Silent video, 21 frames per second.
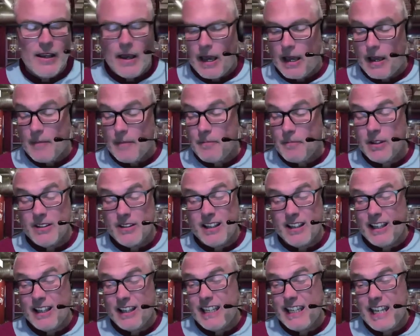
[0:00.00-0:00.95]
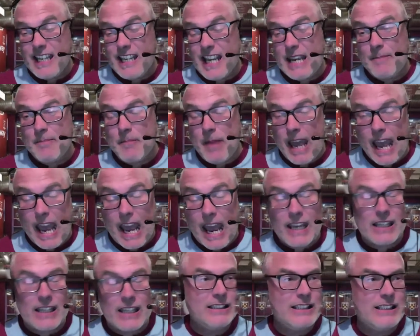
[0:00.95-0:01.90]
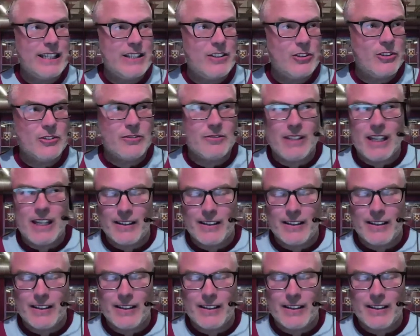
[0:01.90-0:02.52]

but he came back and he just